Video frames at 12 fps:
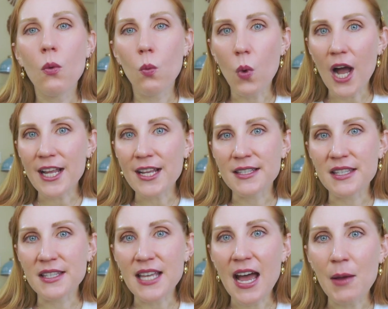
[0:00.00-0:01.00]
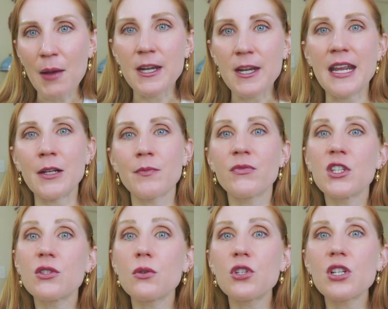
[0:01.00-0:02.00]
Why is this happening?
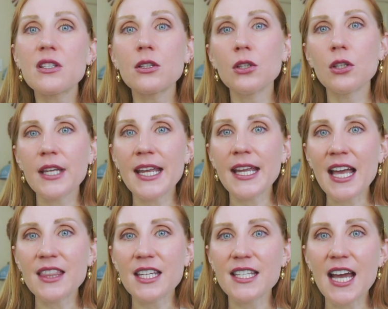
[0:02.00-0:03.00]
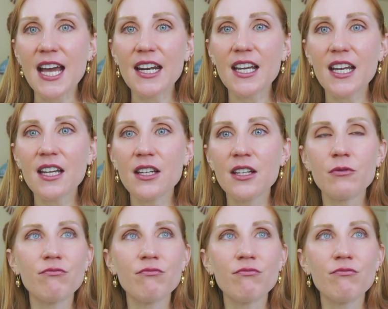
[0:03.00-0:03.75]
So, just looking at the data,